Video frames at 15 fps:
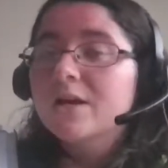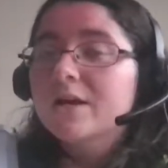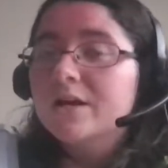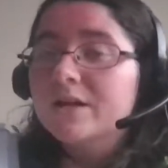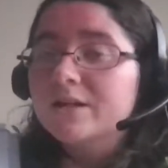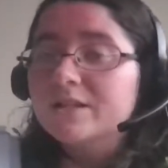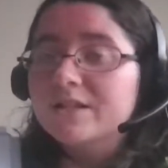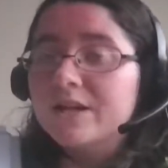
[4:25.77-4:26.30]

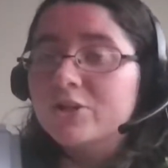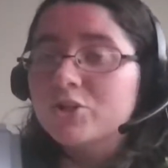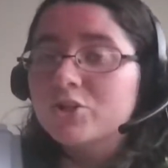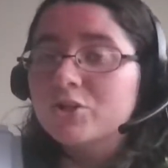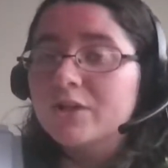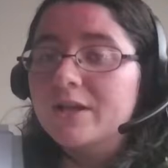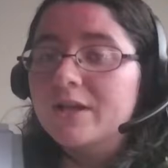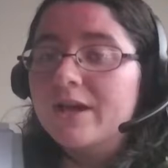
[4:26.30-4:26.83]

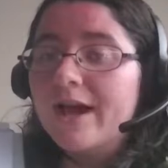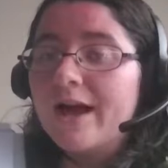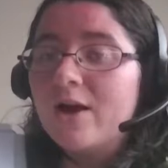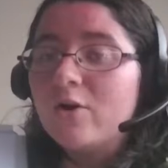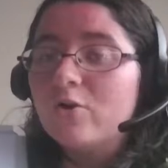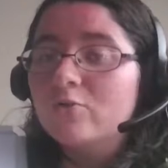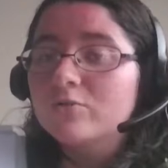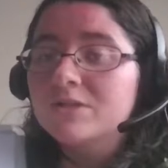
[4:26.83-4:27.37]
essentially
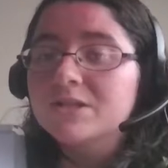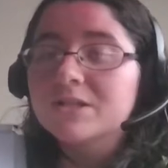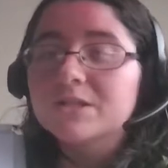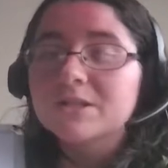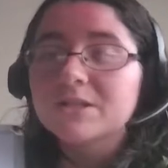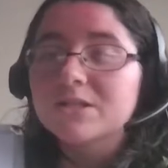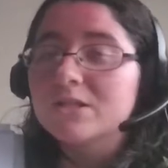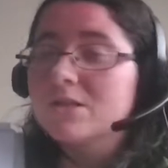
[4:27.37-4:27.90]

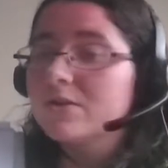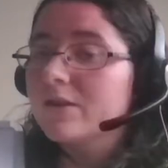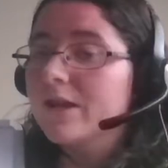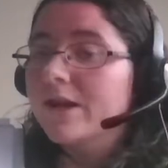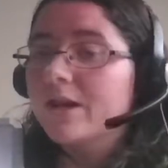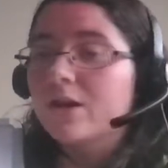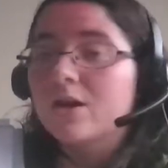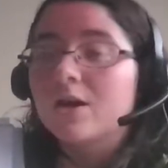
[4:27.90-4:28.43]
houses
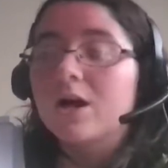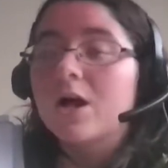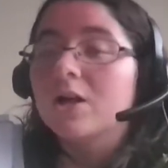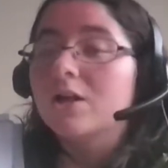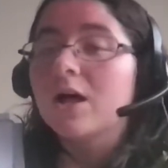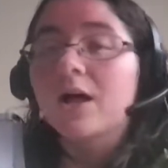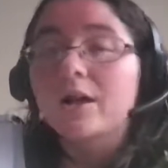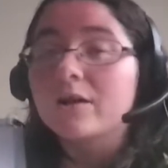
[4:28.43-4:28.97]
like a
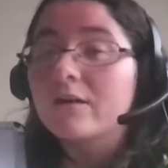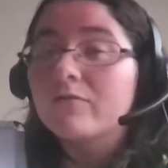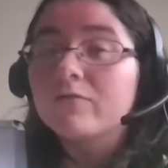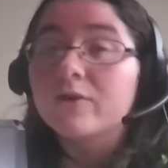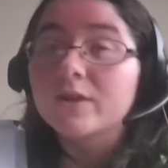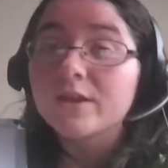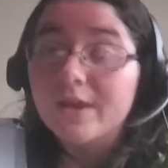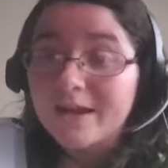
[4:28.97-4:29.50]
lot of
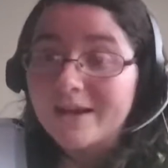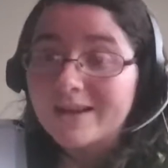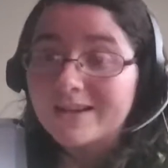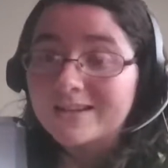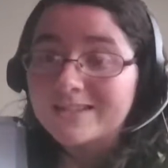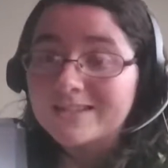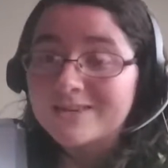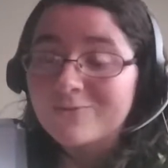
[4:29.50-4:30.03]
different
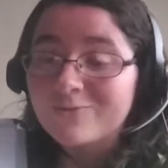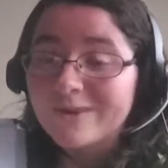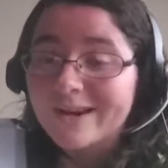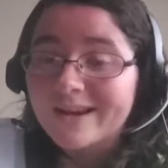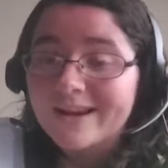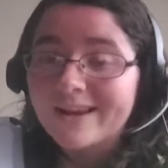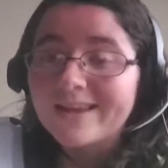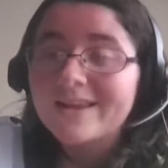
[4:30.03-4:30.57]
things,
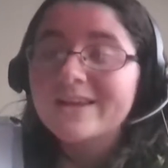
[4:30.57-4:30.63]
right?